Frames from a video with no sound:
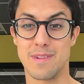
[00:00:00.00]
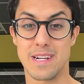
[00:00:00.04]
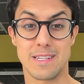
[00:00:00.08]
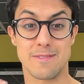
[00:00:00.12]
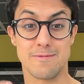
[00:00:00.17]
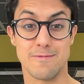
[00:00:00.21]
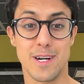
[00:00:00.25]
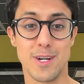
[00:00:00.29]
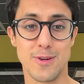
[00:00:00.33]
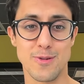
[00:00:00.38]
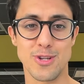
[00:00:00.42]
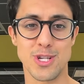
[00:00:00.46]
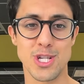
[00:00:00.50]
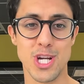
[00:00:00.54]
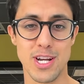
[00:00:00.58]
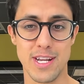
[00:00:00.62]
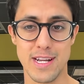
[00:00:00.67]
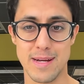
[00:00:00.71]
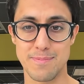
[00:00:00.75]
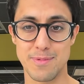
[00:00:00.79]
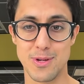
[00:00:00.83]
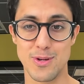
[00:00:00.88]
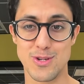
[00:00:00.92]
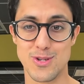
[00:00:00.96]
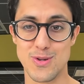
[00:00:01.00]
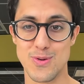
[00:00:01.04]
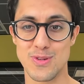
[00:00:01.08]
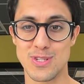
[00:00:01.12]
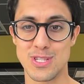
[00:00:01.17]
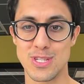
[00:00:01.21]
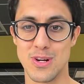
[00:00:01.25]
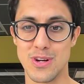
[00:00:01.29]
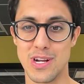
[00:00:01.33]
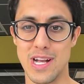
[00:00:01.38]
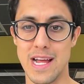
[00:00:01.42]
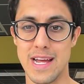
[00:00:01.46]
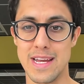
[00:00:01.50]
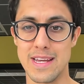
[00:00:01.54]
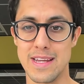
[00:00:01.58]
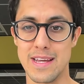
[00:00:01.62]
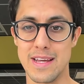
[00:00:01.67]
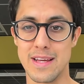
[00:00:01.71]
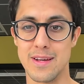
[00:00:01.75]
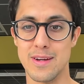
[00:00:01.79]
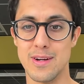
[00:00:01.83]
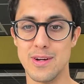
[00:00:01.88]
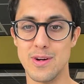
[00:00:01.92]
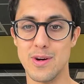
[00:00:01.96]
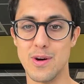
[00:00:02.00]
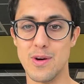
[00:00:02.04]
Like, Varun, shut up. Your joke's not landing.